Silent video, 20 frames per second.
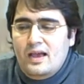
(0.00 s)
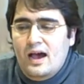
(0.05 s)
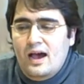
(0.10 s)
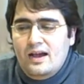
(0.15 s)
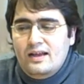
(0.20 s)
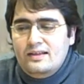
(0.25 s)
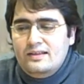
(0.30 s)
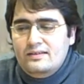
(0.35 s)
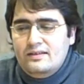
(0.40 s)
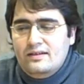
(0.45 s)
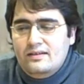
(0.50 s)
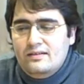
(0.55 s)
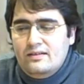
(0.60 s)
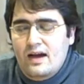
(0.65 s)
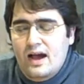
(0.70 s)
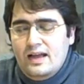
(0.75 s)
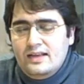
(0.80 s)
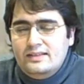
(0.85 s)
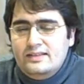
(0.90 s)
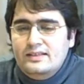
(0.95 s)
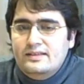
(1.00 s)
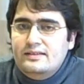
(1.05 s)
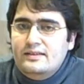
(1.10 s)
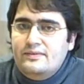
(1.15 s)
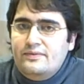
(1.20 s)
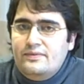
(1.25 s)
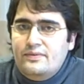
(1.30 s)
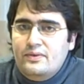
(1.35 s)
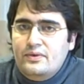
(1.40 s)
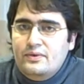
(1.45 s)
I did
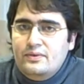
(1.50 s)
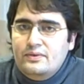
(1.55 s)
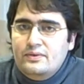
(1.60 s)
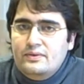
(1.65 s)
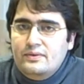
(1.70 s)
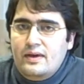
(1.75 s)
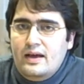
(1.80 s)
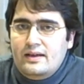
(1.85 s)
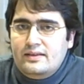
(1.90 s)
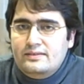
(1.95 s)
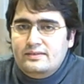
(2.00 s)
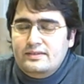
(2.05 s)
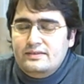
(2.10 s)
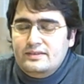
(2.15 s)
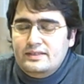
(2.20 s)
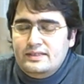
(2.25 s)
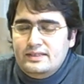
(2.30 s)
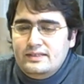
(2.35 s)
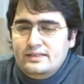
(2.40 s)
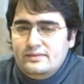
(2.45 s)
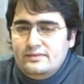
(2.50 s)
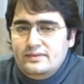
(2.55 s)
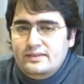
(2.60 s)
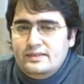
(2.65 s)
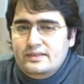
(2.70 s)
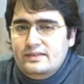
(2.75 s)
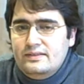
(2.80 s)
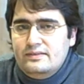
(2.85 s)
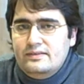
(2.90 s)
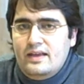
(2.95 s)
a few activities
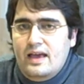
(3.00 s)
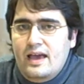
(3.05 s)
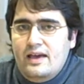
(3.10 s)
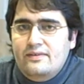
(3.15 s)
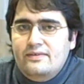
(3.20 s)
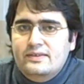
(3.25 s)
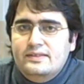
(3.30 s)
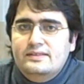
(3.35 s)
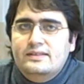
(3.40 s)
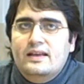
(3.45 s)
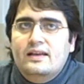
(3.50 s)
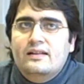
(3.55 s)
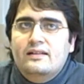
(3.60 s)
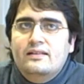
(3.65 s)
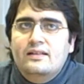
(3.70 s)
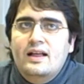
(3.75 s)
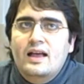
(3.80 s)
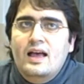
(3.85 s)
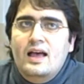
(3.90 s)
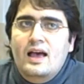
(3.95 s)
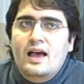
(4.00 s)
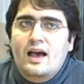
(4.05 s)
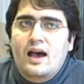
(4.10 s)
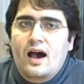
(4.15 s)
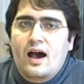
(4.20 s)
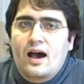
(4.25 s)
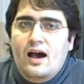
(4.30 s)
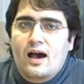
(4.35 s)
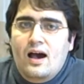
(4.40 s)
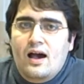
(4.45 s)
within AFSL.
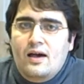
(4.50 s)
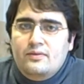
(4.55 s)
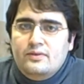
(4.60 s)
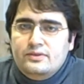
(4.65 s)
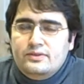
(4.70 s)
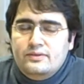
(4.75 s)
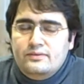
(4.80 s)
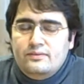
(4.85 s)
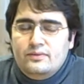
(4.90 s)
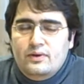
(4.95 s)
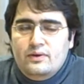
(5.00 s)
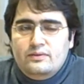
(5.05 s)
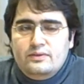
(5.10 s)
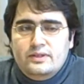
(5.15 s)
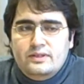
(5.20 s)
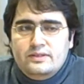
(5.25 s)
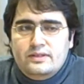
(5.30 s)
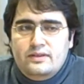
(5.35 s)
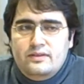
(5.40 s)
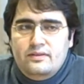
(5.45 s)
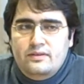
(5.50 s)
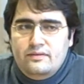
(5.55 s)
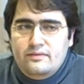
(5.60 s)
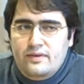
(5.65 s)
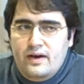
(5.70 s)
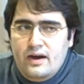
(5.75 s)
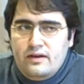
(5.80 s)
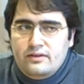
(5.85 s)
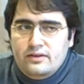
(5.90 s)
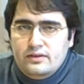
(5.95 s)
I was involved in the
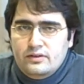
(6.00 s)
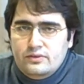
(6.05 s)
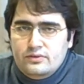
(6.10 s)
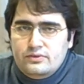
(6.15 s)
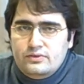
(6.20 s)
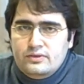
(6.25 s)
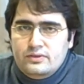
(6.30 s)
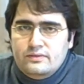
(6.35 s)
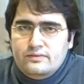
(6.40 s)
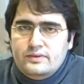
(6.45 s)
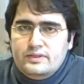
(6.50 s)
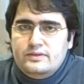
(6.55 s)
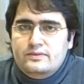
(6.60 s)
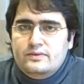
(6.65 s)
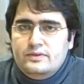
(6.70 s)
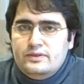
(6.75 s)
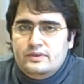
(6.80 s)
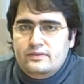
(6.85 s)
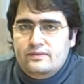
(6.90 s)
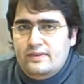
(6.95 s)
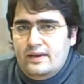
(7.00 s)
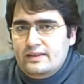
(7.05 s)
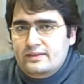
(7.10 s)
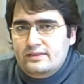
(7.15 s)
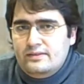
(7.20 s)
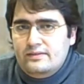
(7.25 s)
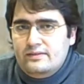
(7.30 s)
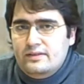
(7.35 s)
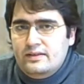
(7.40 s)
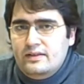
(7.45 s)
Envirolution, which was a
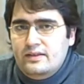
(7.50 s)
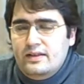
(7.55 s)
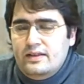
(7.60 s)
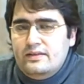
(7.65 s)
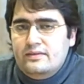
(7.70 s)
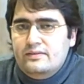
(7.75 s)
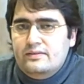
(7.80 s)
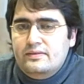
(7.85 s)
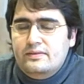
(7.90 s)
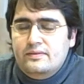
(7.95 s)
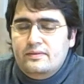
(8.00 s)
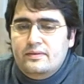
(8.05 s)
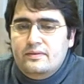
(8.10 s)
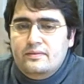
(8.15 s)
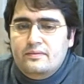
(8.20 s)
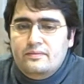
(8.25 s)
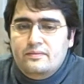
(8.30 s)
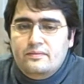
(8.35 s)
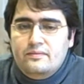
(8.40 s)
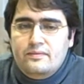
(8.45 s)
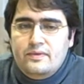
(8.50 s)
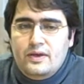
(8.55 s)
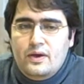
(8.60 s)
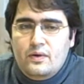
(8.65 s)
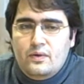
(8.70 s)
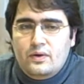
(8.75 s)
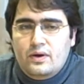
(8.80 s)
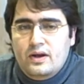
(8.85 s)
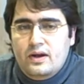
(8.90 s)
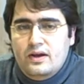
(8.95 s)
festival, and we
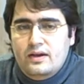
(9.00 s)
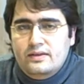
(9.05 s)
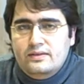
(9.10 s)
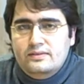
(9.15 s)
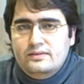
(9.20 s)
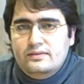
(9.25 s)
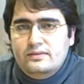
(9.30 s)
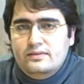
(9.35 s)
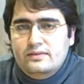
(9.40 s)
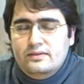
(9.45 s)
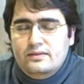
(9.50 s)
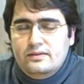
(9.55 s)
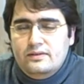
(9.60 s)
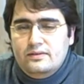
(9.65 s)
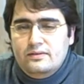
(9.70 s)
organized